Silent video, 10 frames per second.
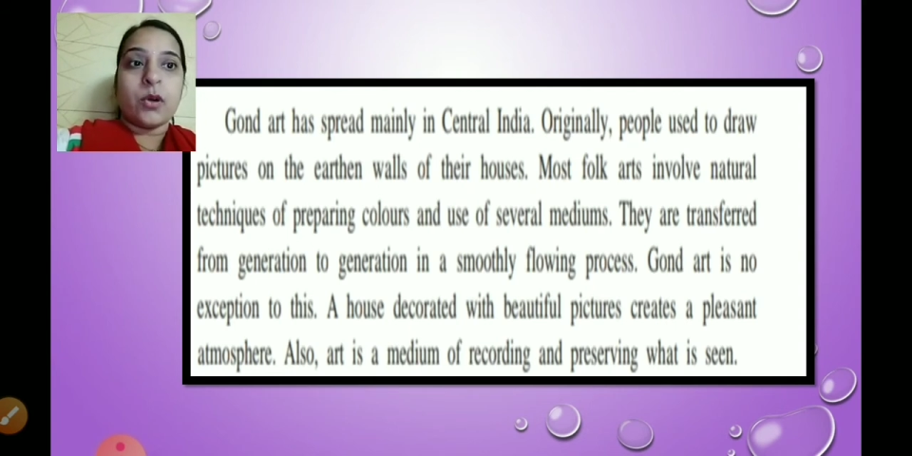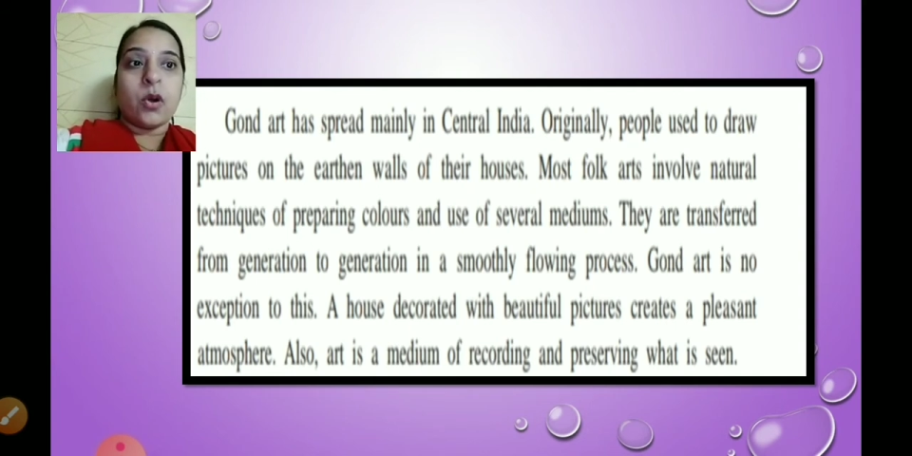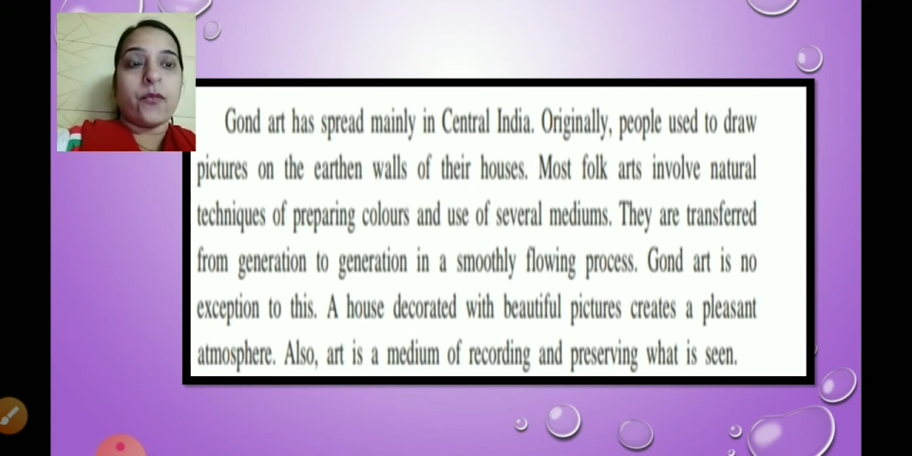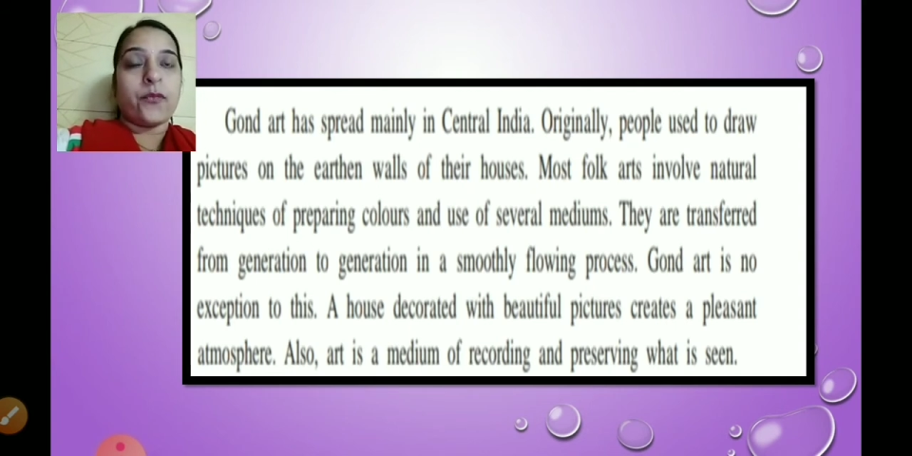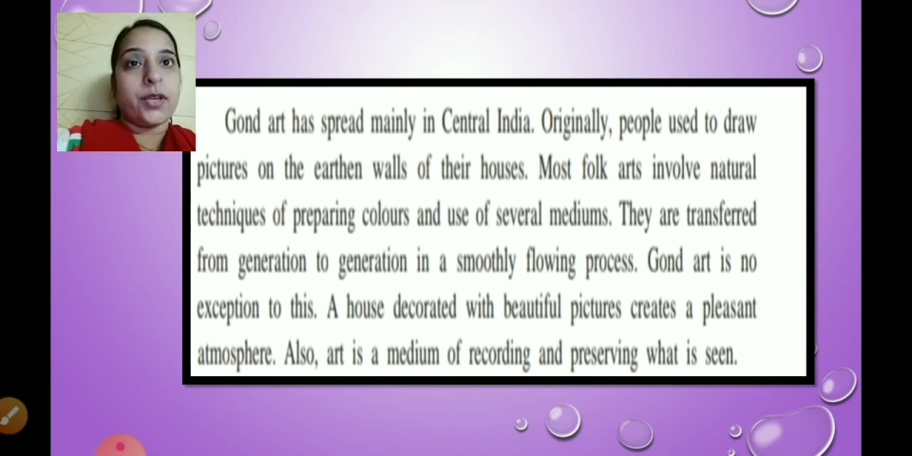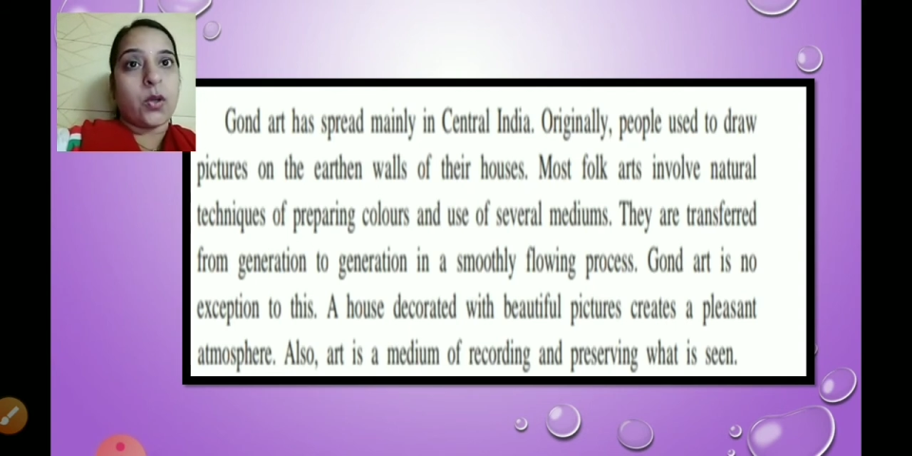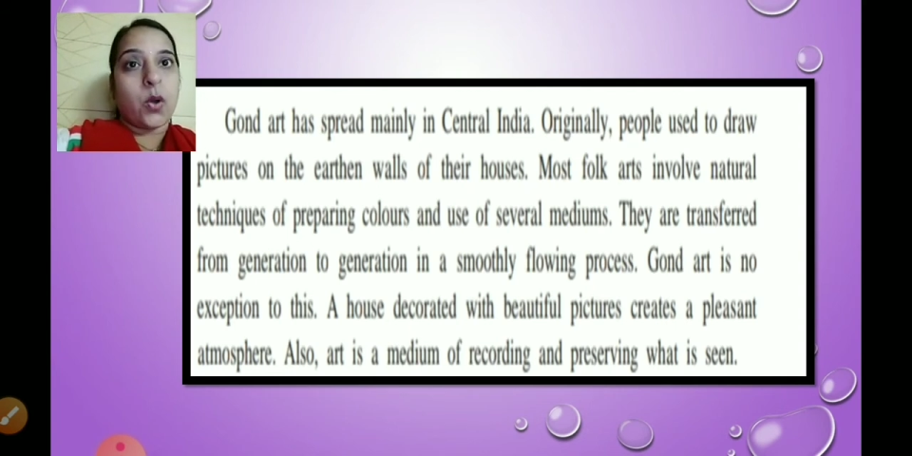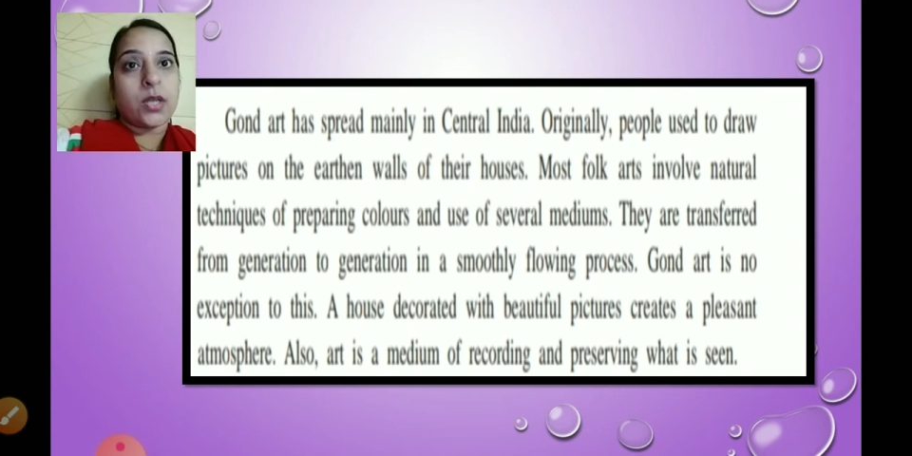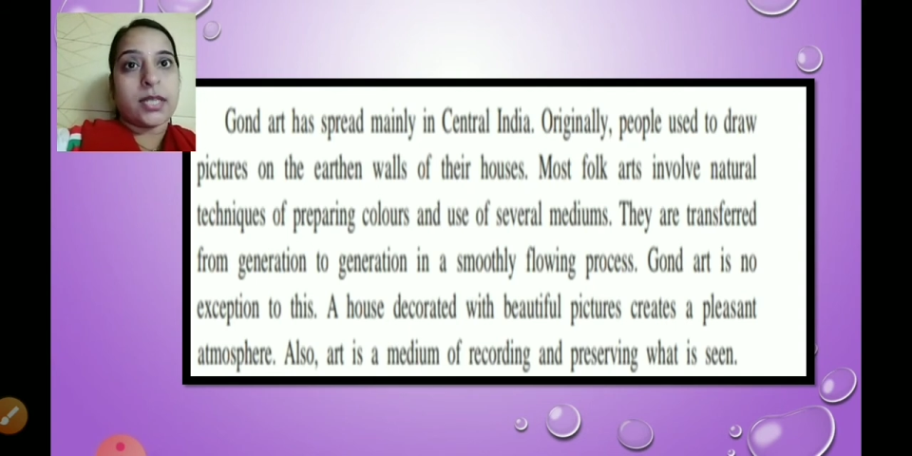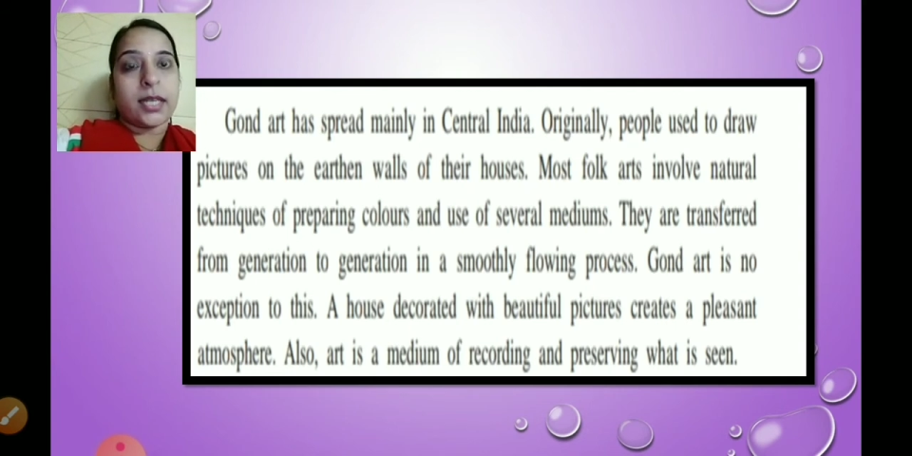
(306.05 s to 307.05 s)
of
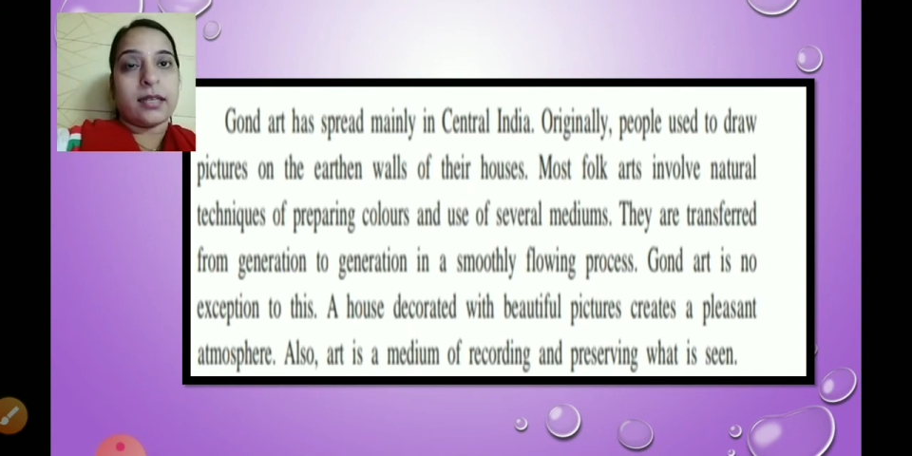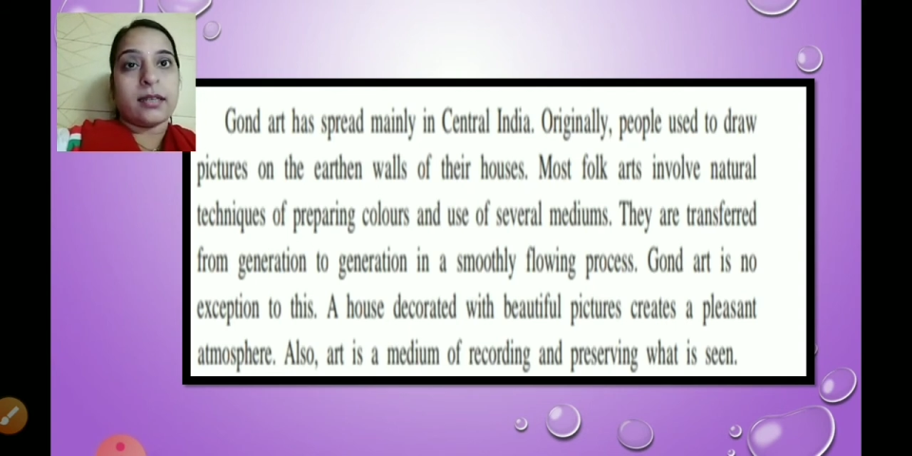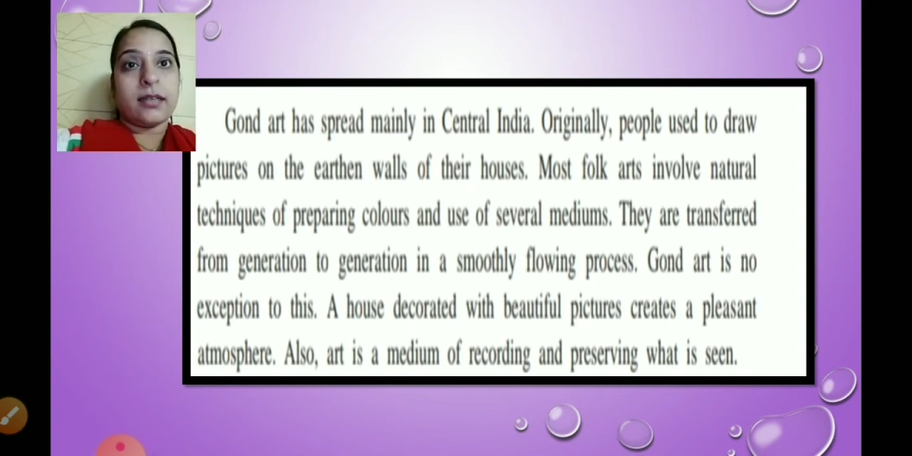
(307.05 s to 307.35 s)
recording